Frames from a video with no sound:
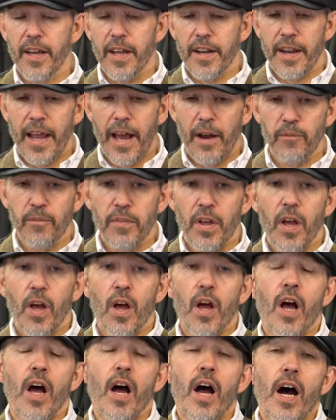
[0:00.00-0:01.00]
Now,
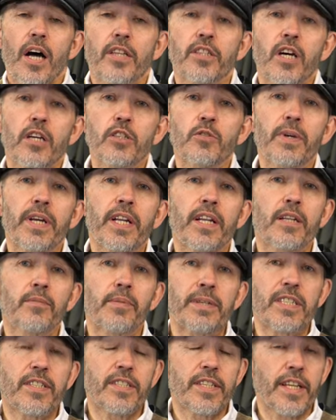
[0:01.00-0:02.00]
at times we get a little
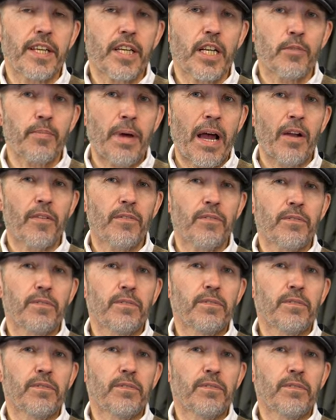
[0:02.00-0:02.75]
bit cynical about